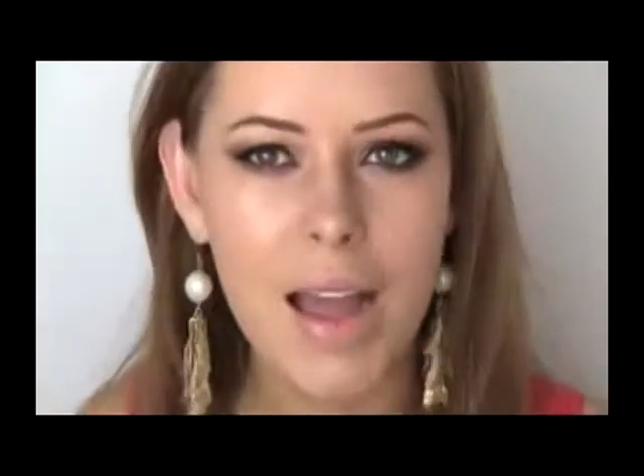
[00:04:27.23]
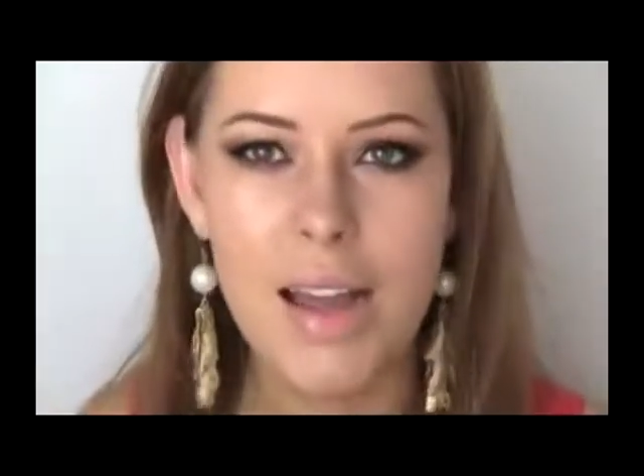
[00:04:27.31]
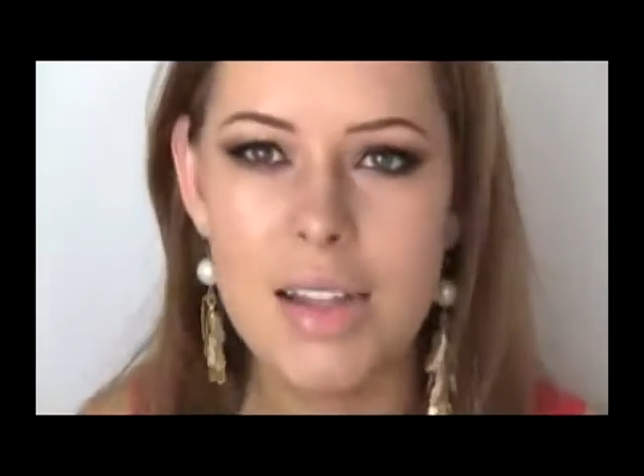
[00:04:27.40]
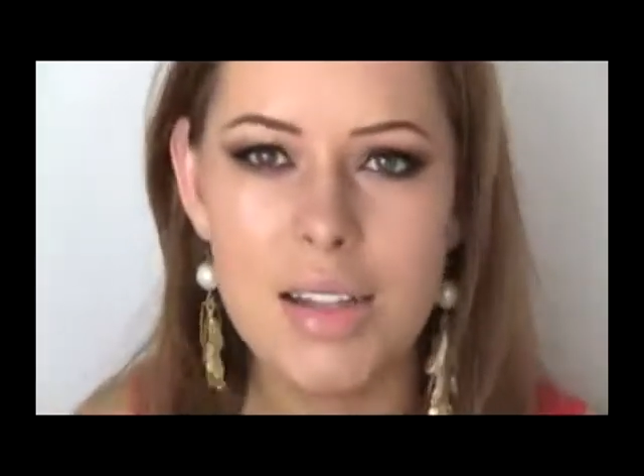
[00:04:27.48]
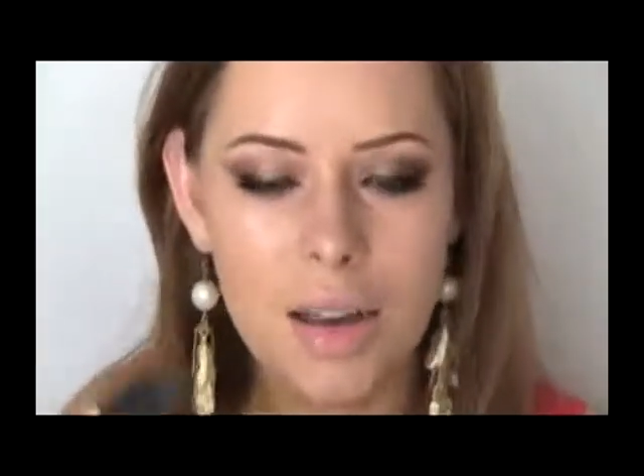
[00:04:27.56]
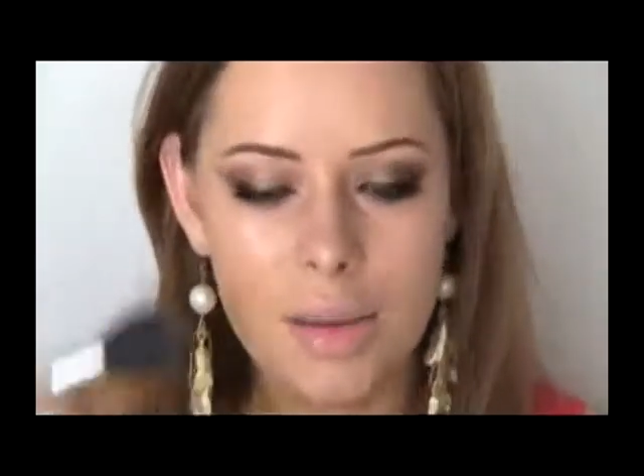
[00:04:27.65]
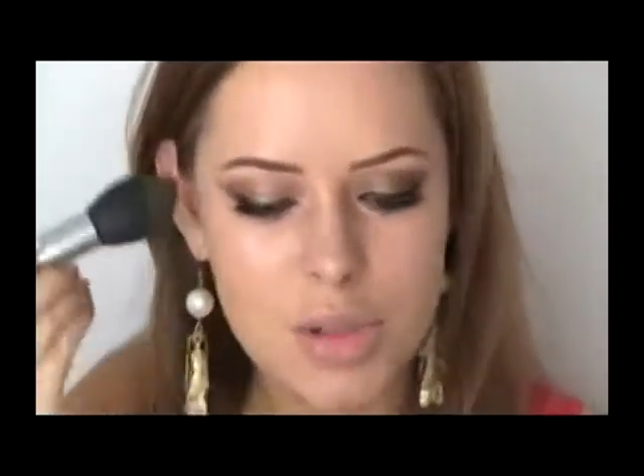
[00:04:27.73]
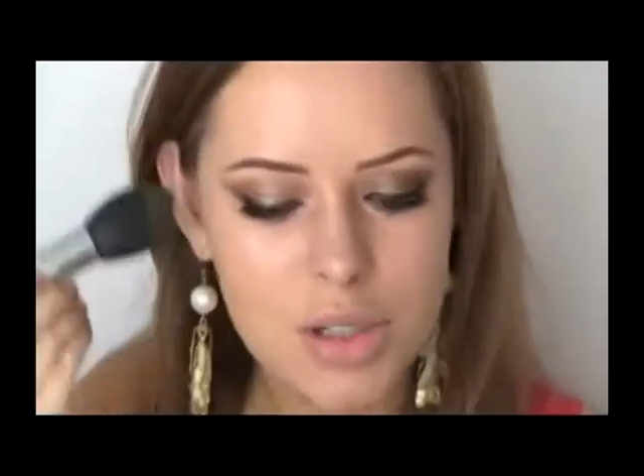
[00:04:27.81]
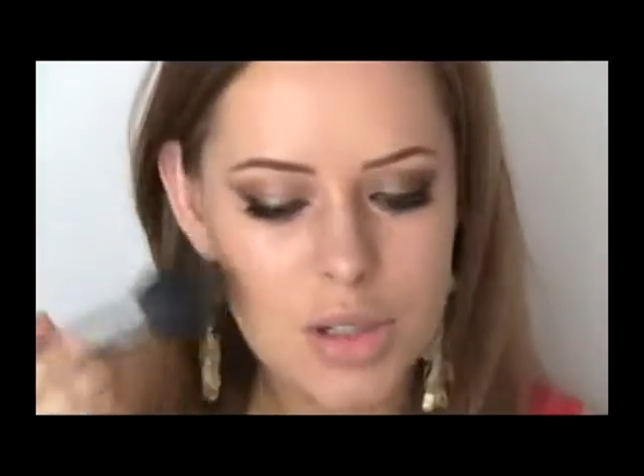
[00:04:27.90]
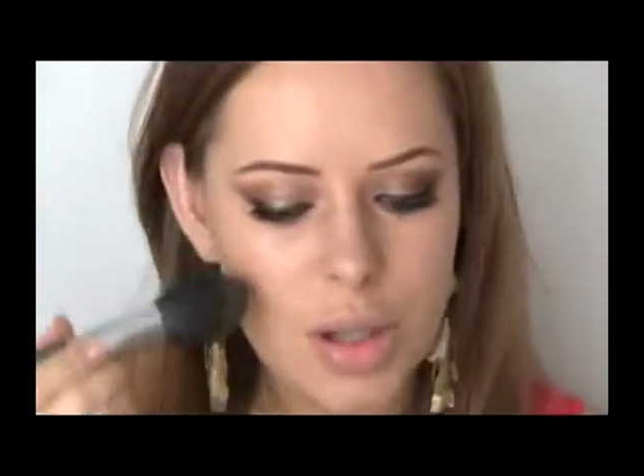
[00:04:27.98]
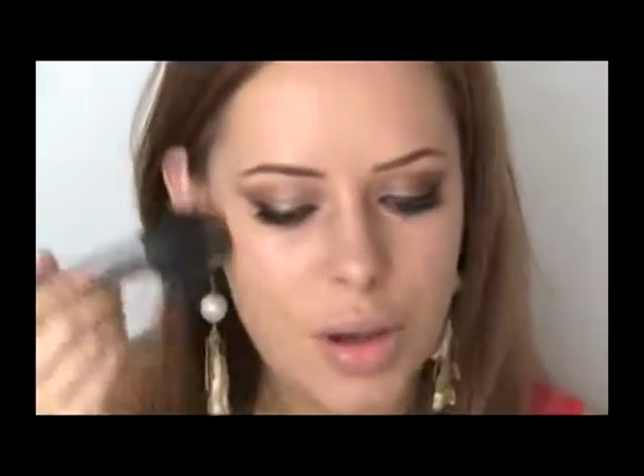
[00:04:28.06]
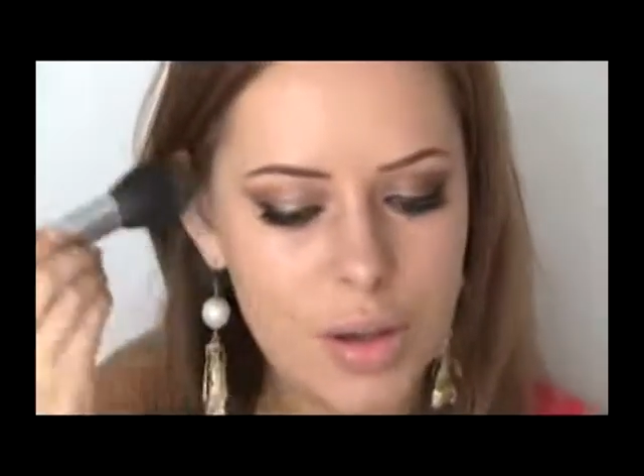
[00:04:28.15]
and
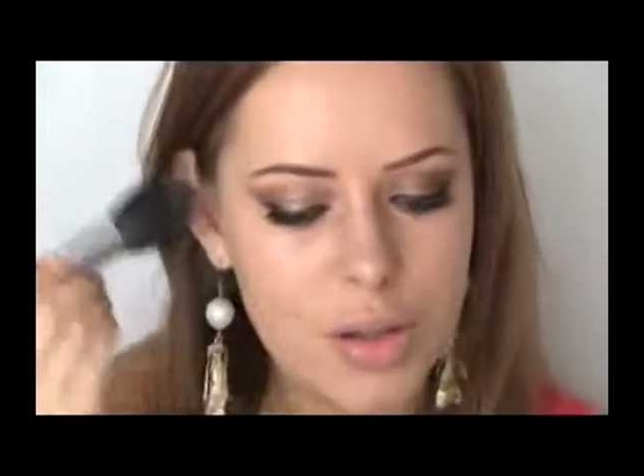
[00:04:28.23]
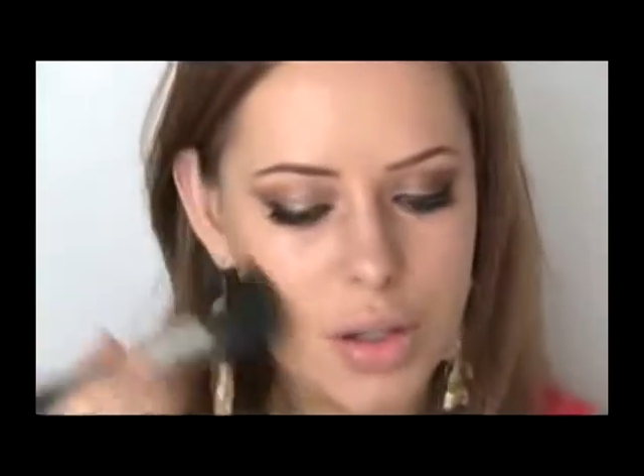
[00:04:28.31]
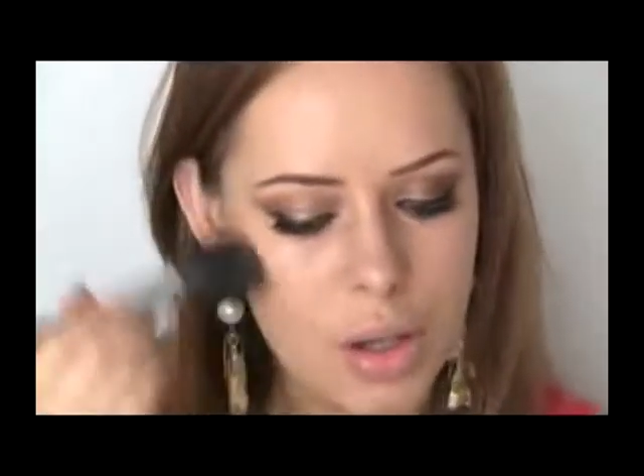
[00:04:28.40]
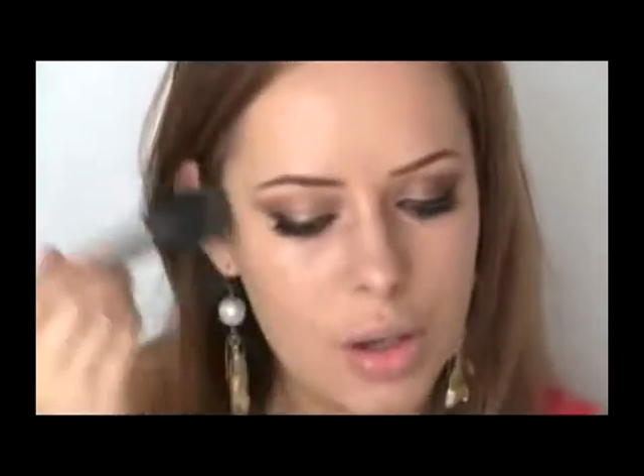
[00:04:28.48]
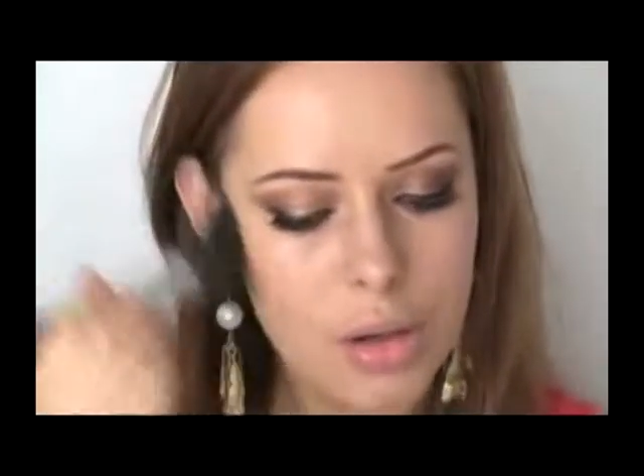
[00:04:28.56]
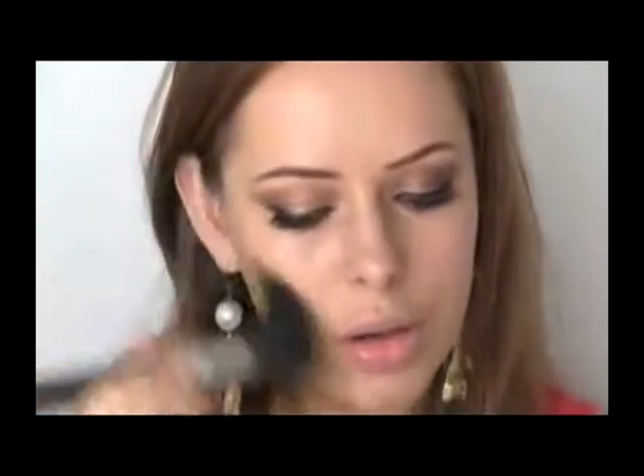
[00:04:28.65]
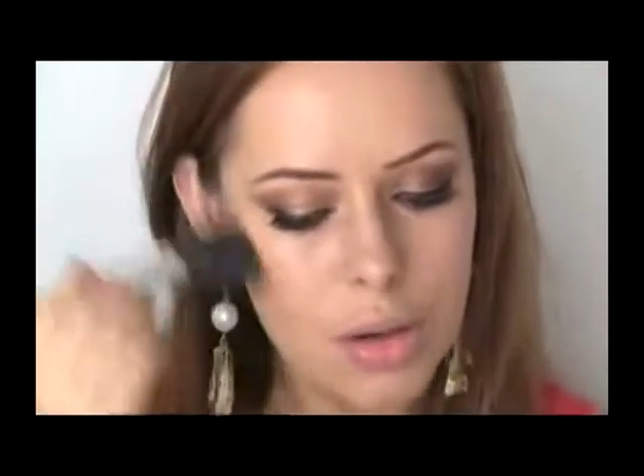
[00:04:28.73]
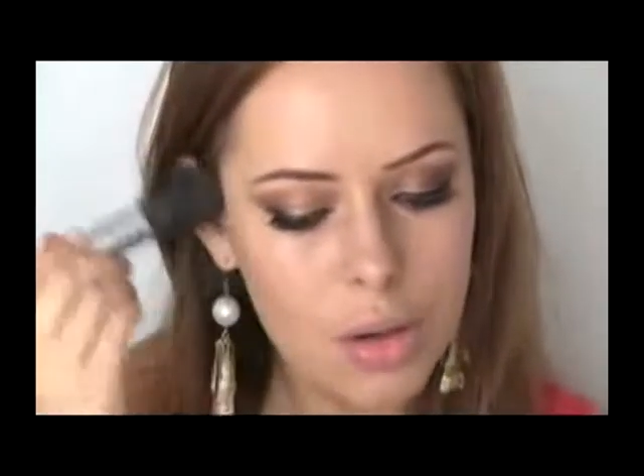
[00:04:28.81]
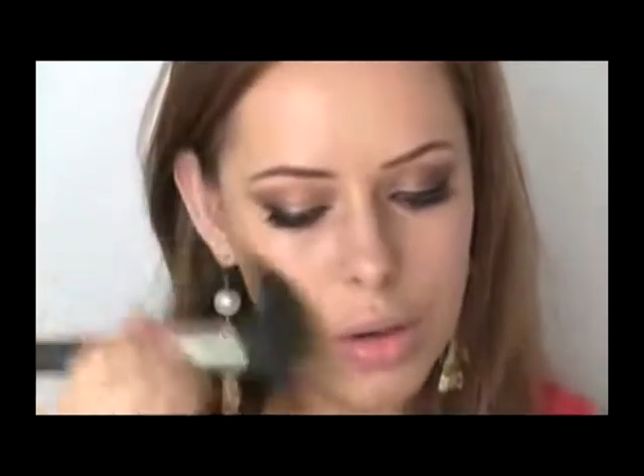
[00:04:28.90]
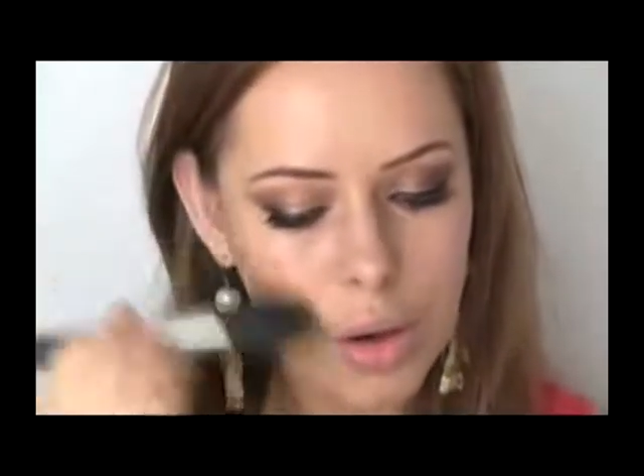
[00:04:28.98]
I'm just going to